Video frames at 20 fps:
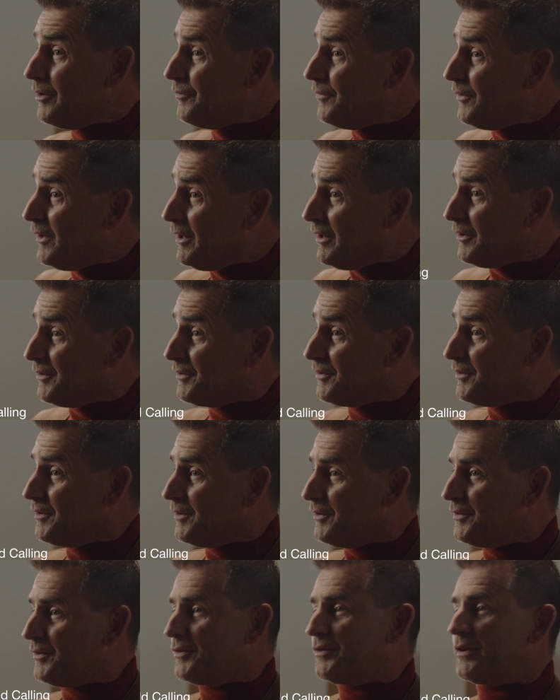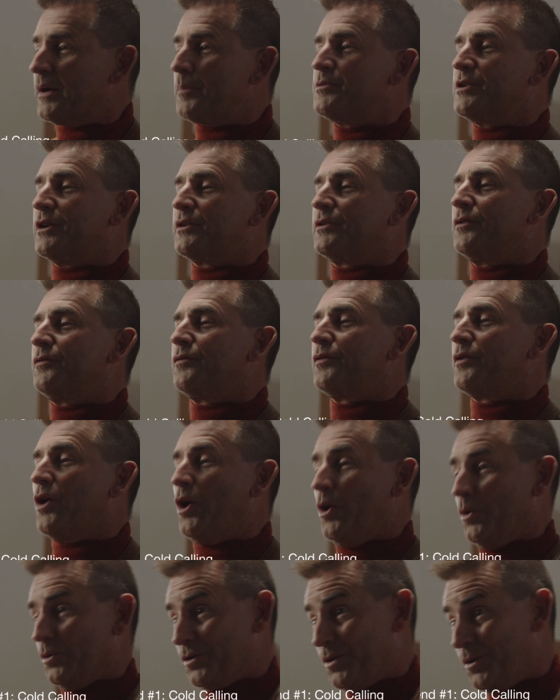The first is the subject
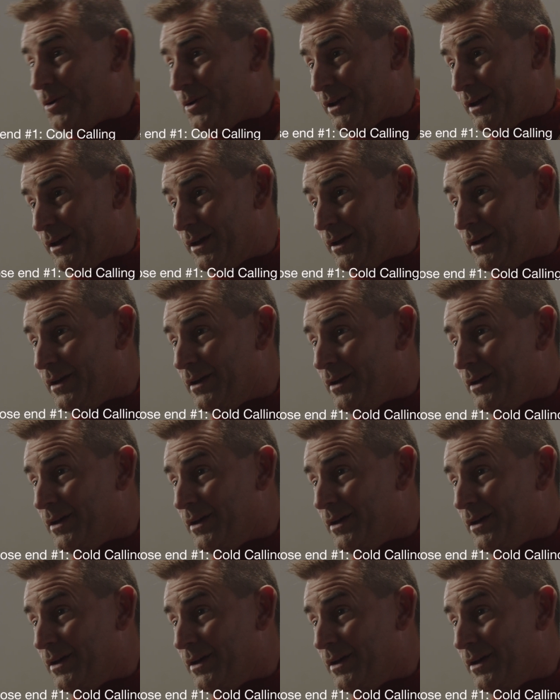of cold calling.